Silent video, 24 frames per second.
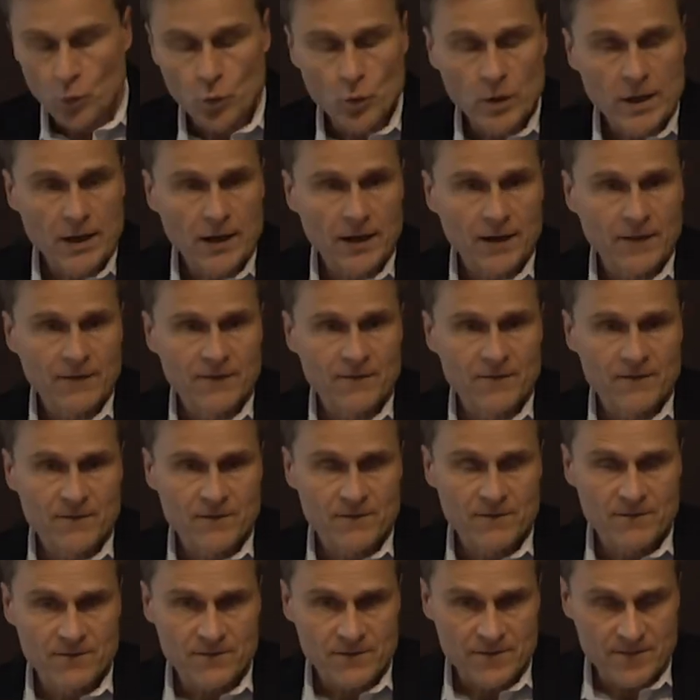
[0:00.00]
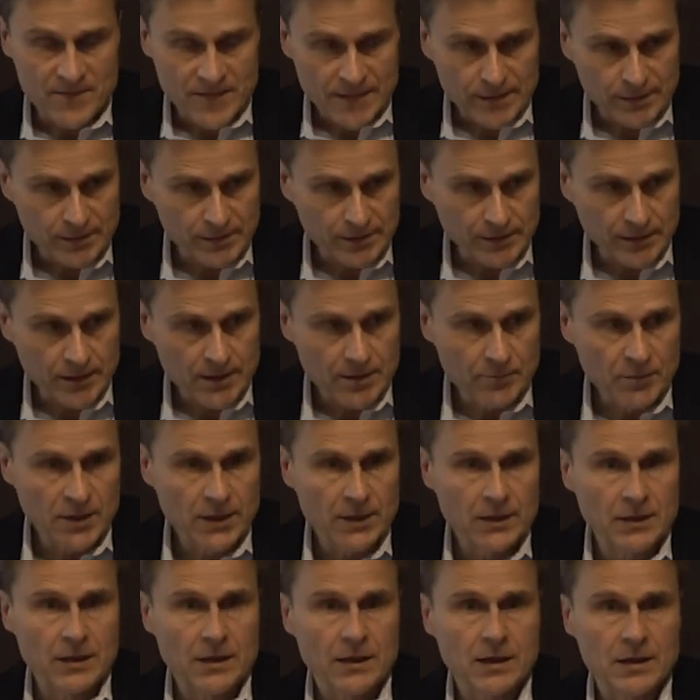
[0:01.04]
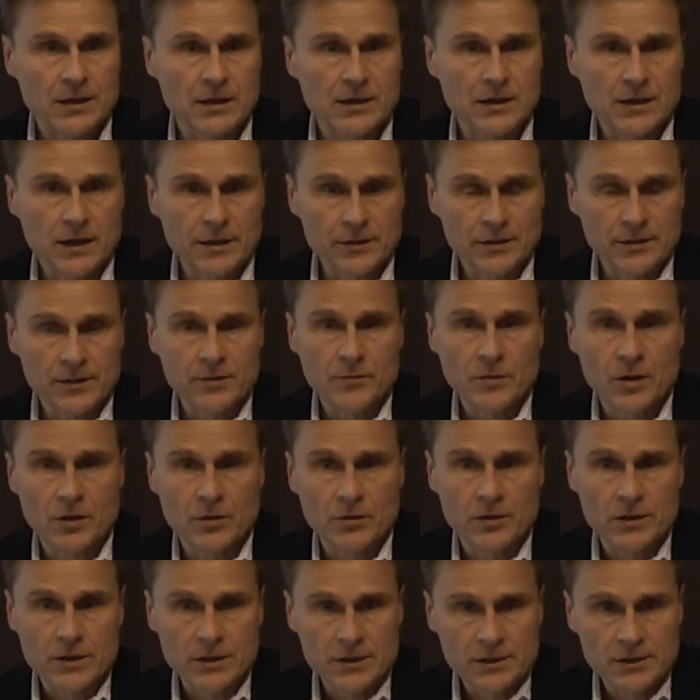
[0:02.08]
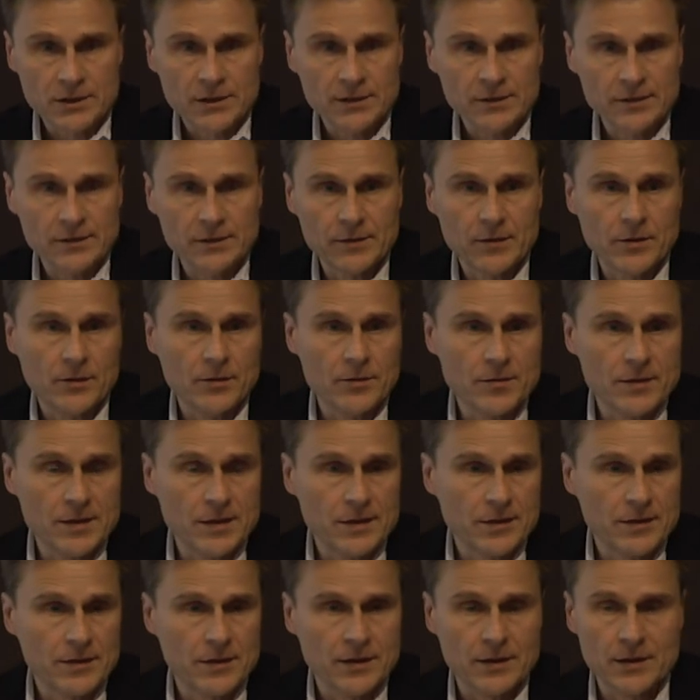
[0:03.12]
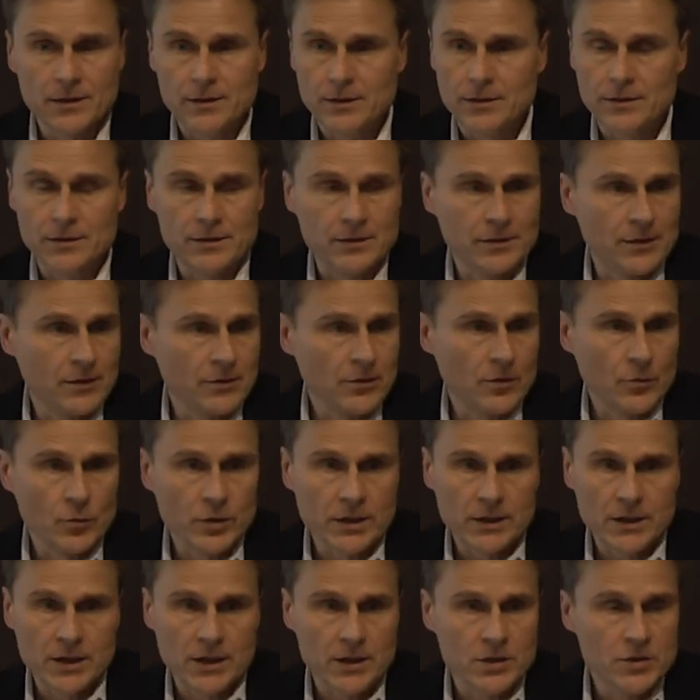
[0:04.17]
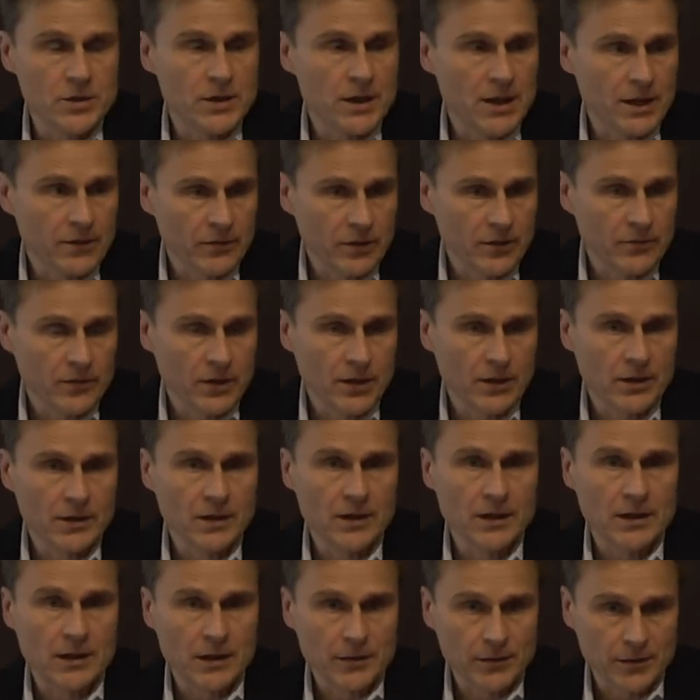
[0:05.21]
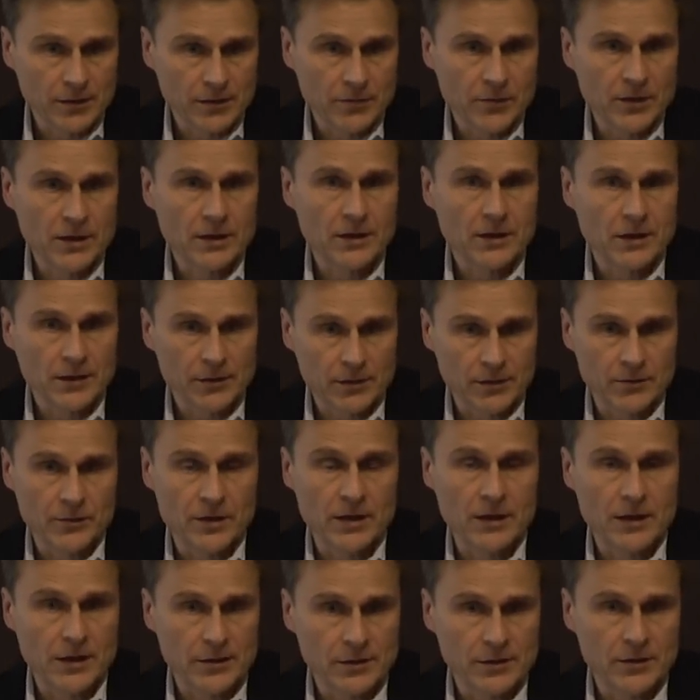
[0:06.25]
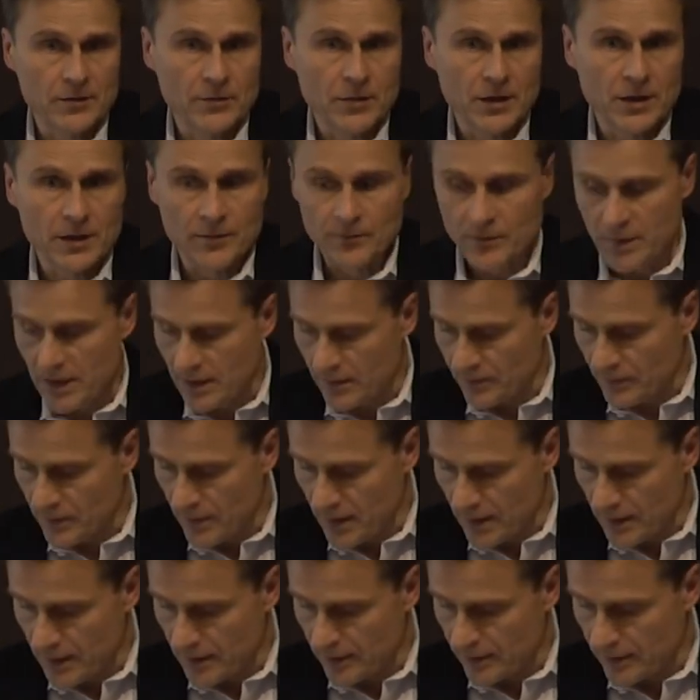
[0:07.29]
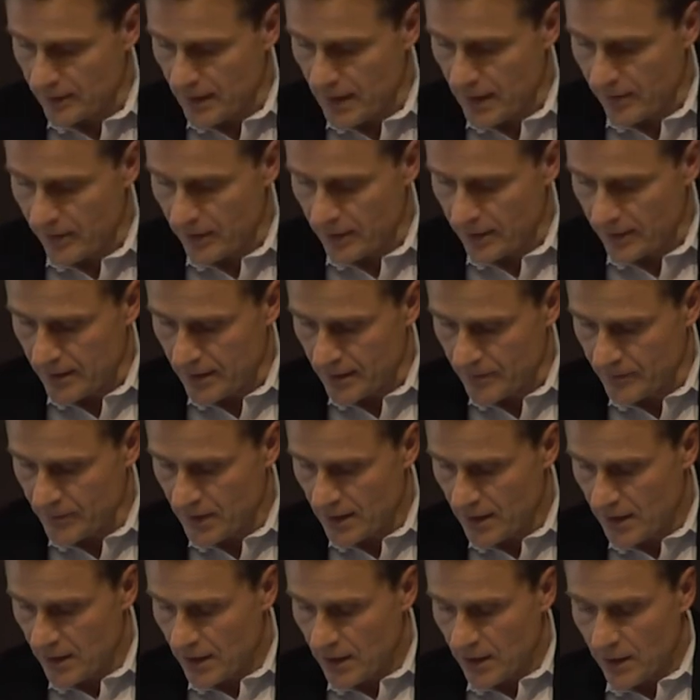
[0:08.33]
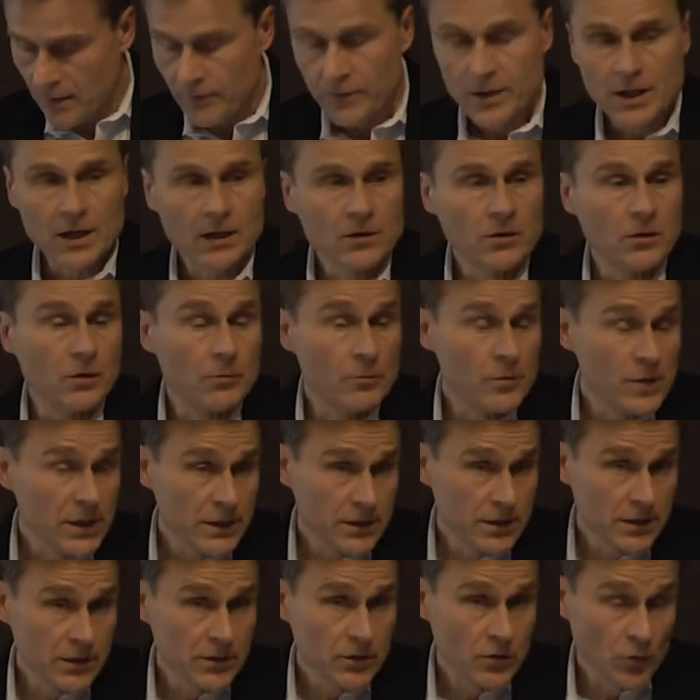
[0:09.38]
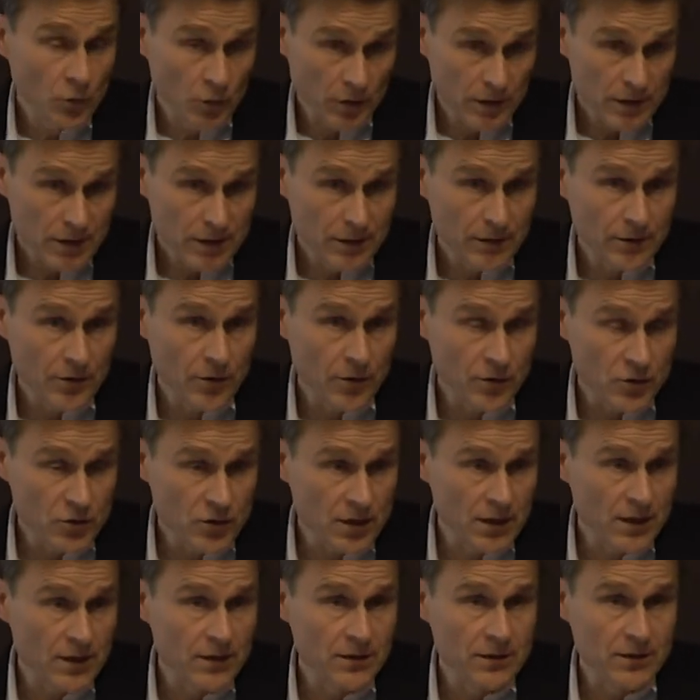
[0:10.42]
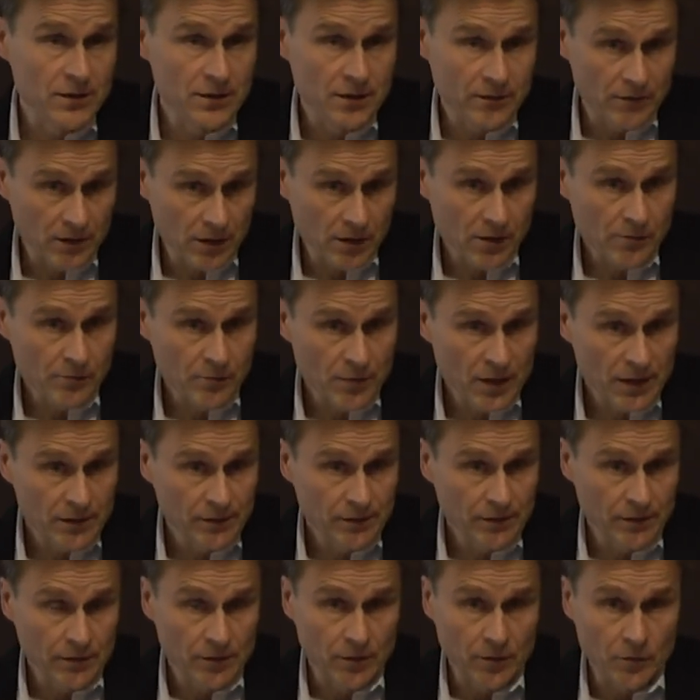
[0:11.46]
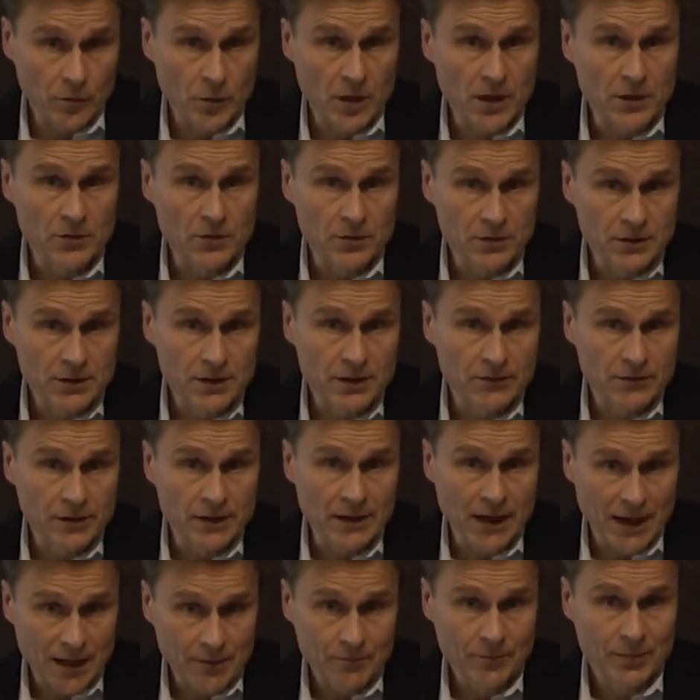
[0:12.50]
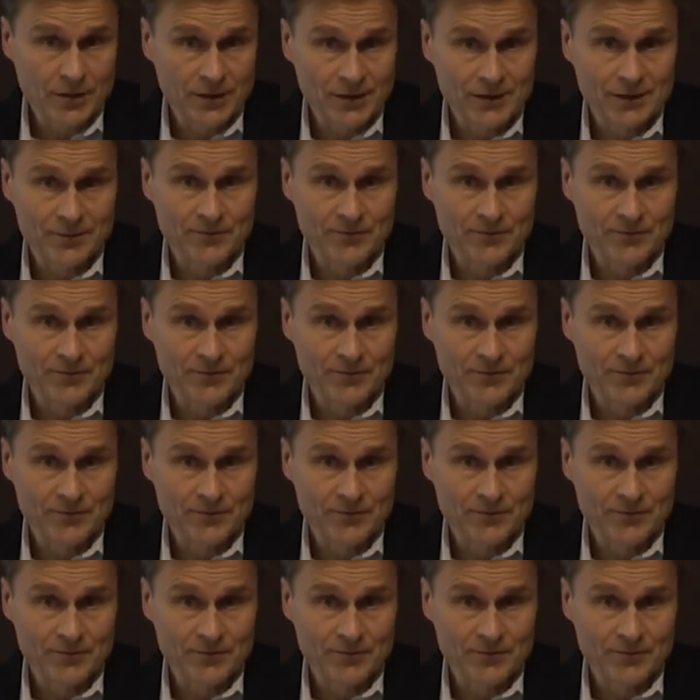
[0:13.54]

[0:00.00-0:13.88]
We are extremely customer-oriented, so this is the communication everywhere. Customer, customer, customer matters everything. We are committed to research and development, so we are not giving up